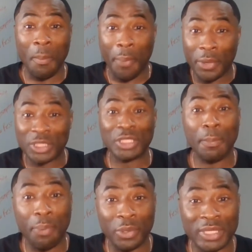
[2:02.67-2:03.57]
person to
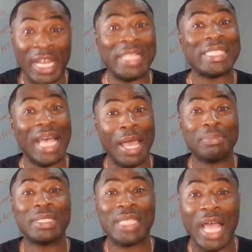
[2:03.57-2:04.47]
person and time
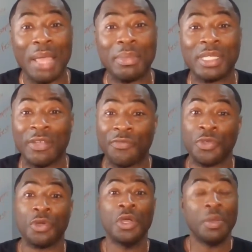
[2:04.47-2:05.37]
to time, because if
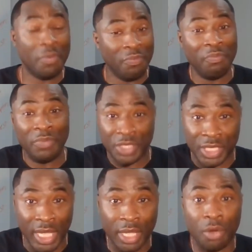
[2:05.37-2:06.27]
you're
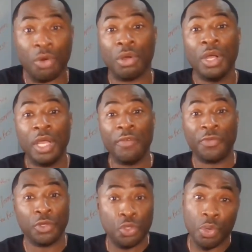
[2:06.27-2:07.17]
sick or if
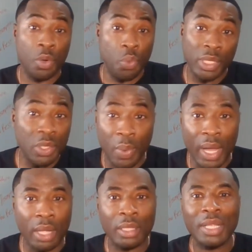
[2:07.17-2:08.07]
you're doing really
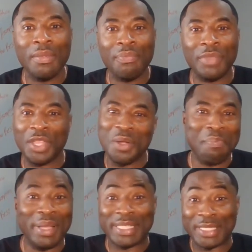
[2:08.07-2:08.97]
well, then your
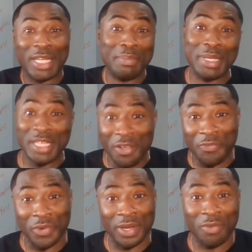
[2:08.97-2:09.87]
best is going to be
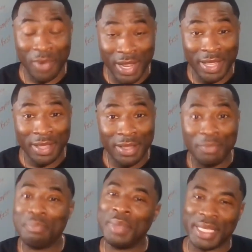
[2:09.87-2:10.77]
different, right?
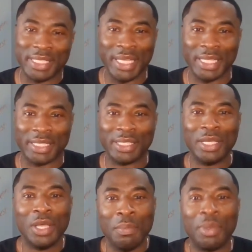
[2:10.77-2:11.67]
Makes sense.
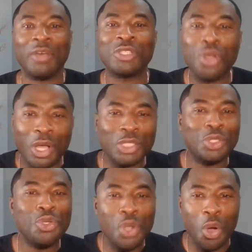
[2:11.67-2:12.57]
But as long as
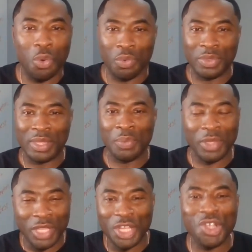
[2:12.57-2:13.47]
you know
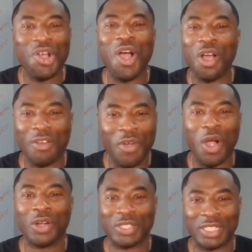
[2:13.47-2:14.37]
within your heart of
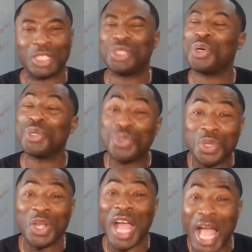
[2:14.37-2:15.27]
hearts that you're doing
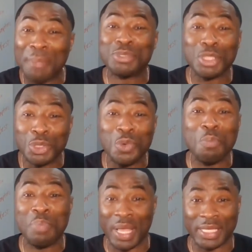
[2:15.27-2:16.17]
your absolute
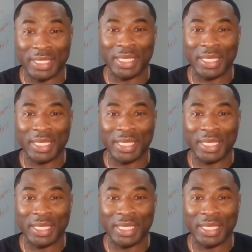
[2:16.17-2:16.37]
best,